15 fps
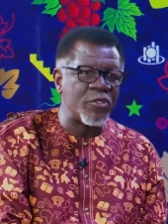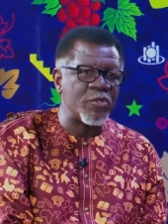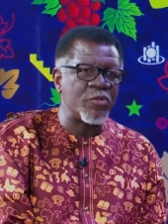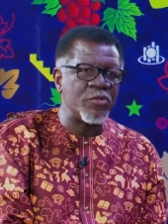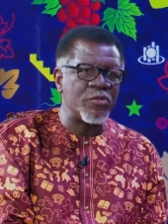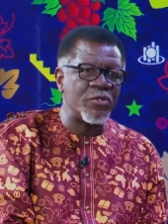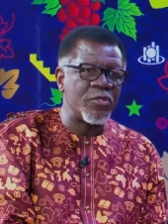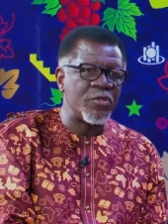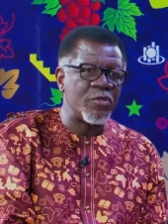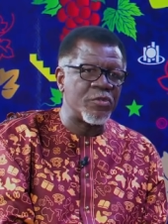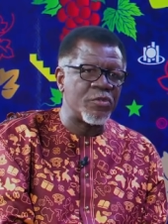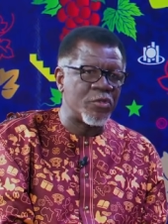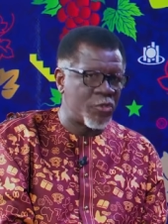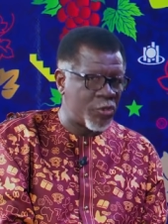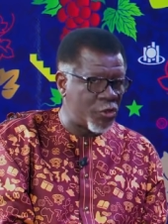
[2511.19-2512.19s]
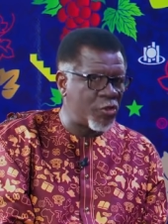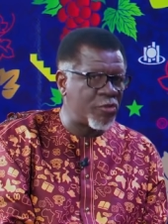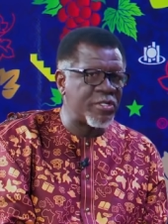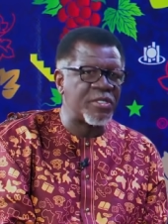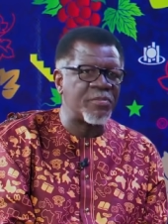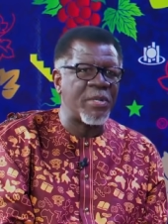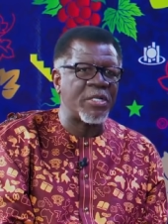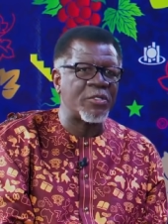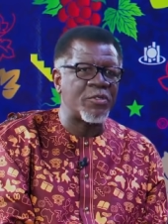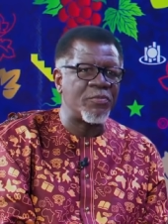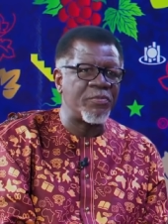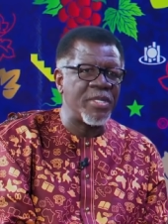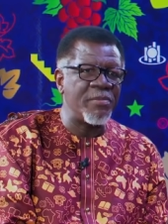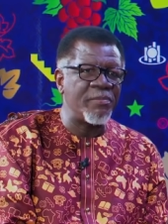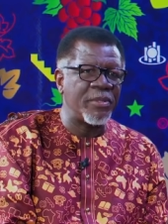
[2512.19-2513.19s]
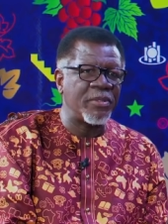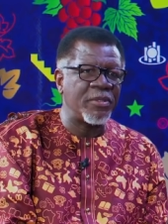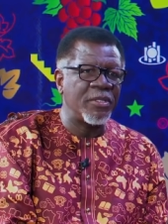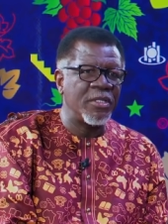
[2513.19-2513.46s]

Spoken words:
to show respect to people,